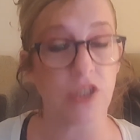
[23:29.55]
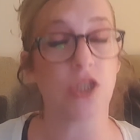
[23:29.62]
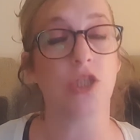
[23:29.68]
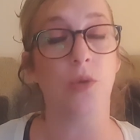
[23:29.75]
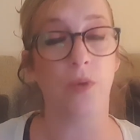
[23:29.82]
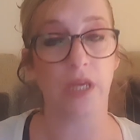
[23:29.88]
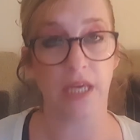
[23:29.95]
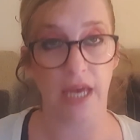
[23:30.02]

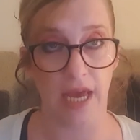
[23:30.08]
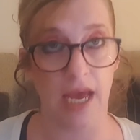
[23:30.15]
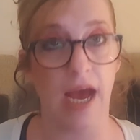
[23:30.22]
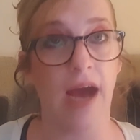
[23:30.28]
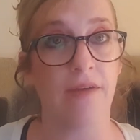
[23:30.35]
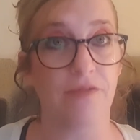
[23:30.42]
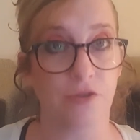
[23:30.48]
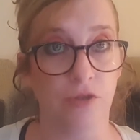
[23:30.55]
so a year
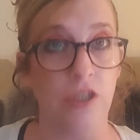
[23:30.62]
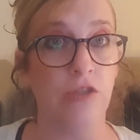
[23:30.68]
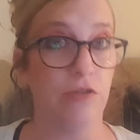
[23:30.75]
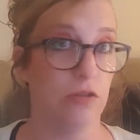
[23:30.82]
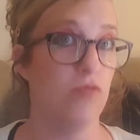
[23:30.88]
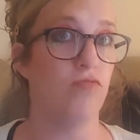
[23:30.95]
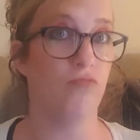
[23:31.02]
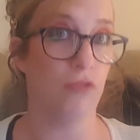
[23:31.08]
after he
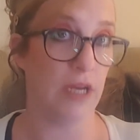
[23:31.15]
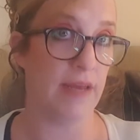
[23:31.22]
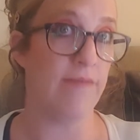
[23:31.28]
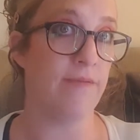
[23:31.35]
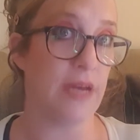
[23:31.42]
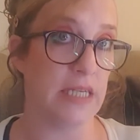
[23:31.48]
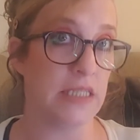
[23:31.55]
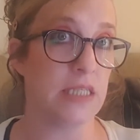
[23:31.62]

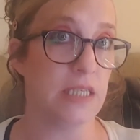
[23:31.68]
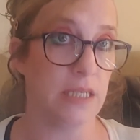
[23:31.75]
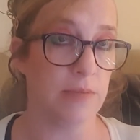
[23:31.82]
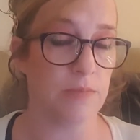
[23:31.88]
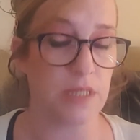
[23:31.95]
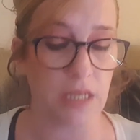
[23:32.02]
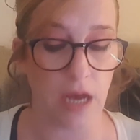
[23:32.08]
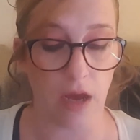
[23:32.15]
reinvented
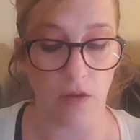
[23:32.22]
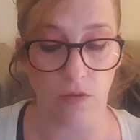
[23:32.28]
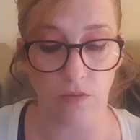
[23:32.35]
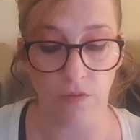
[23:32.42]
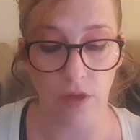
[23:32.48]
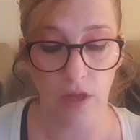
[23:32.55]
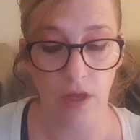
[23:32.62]
himself.